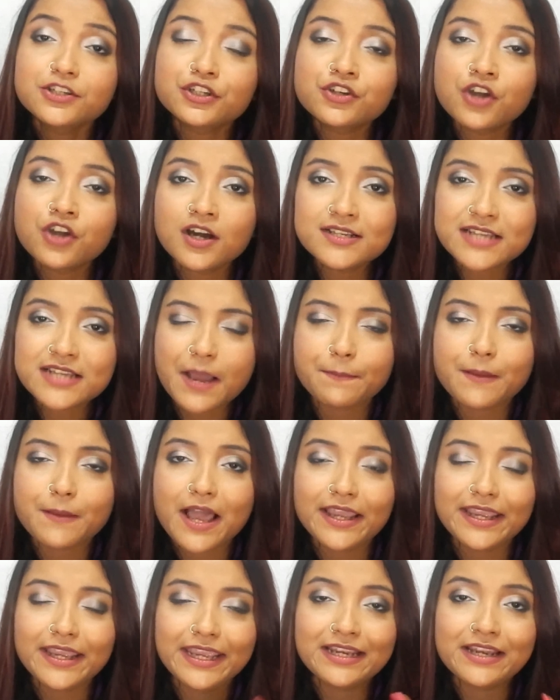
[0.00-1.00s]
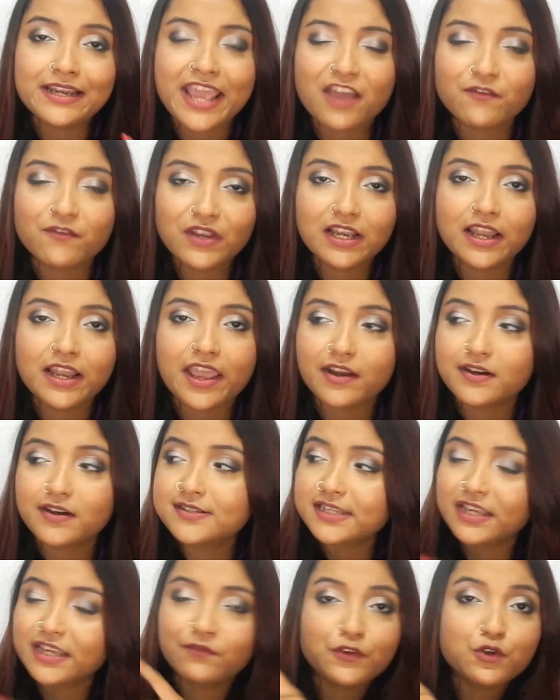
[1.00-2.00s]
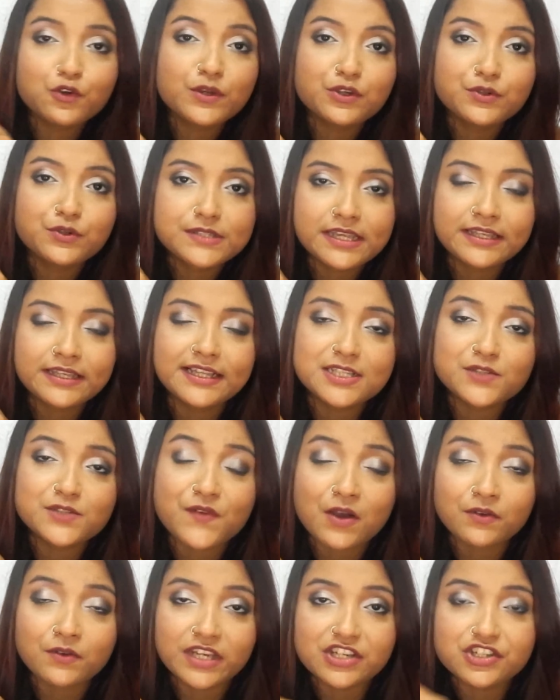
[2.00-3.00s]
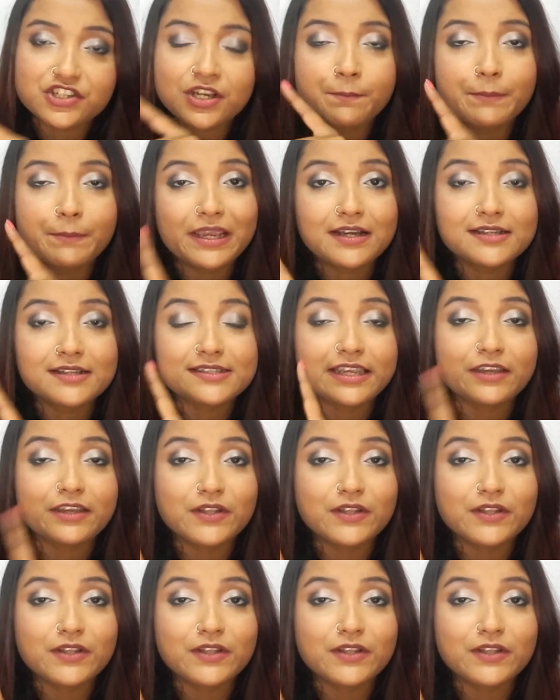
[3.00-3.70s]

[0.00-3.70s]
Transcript: Do not apply in heavy layers if you're using this foundation because